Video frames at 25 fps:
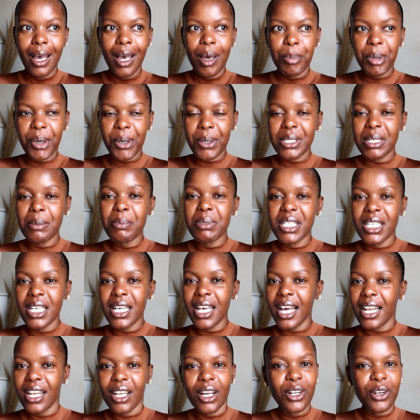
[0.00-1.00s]
because I'm
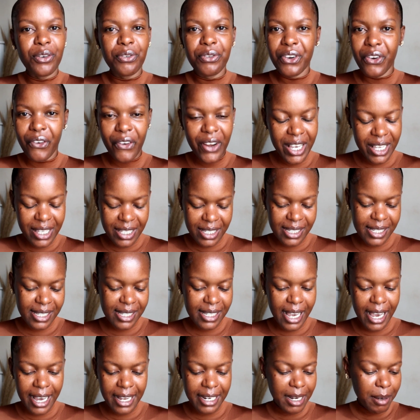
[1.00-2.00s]
seeing a lot of
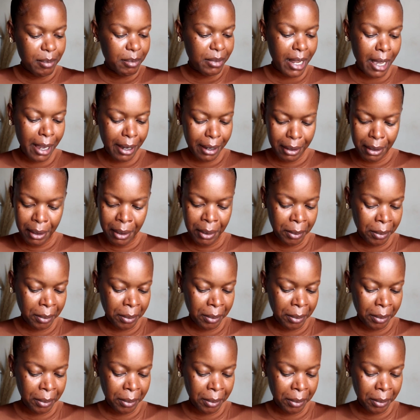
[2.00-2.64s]
greens, and I'm like,